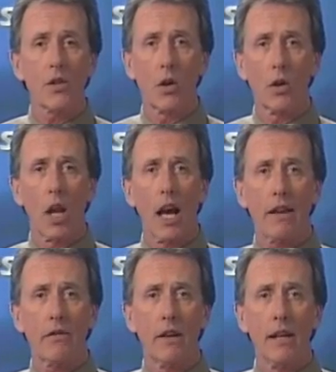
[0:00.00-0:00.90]
or her
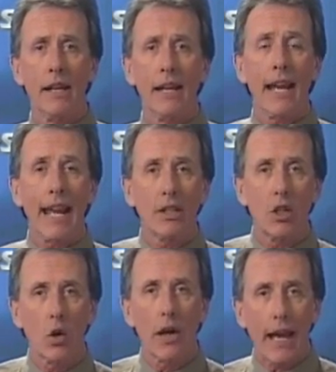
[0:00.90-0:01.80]
life, and
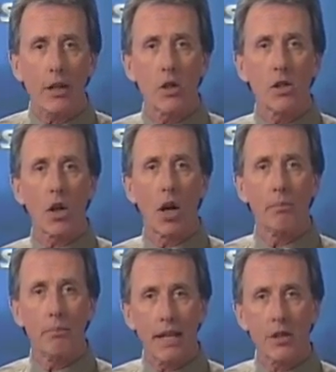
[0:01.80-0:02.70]
your actions
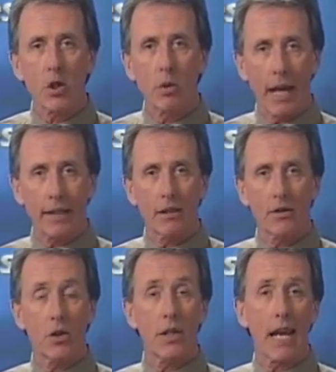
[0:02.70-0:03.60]
are best
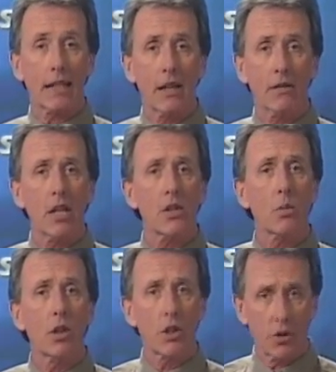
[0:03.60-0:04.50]
directed to the
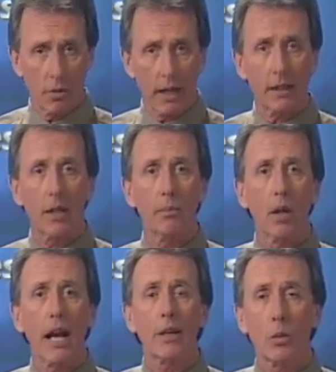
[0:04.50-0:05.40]
activities which directly
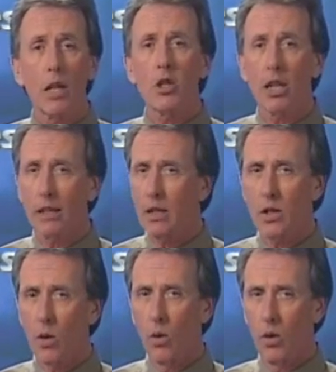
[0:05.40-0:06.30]
apply to reaching
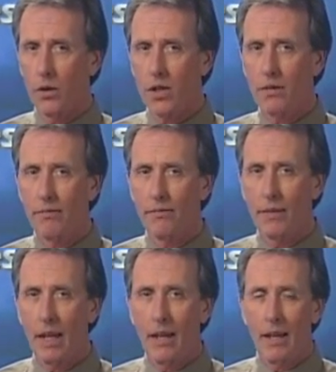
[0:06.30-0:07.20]
these goals.
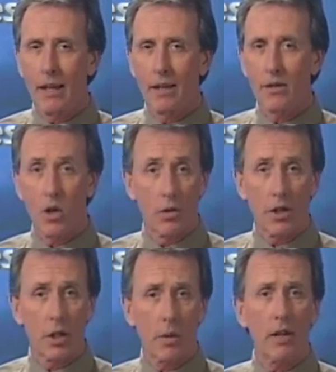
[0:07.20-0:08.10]
So
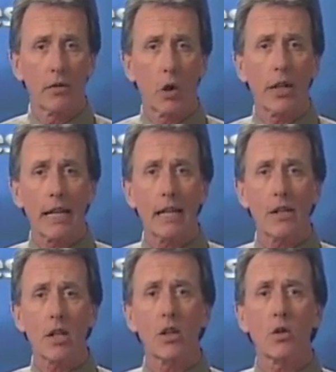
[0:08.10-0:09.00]
the degree of learning
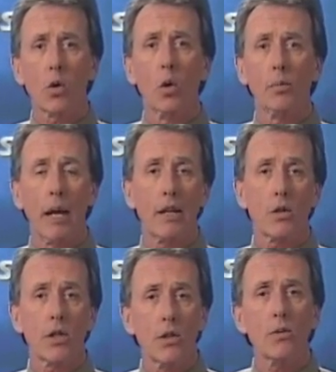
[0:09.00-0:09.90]
is controlled by
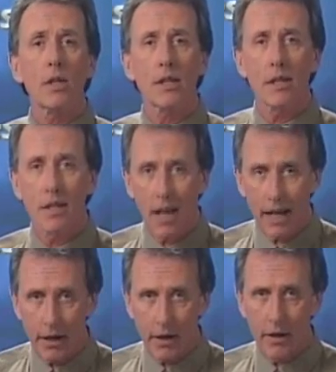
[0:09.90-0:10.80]
your student's
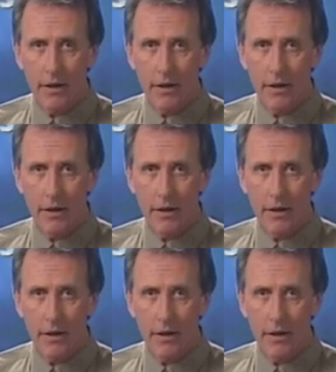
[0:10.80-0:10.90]
desire.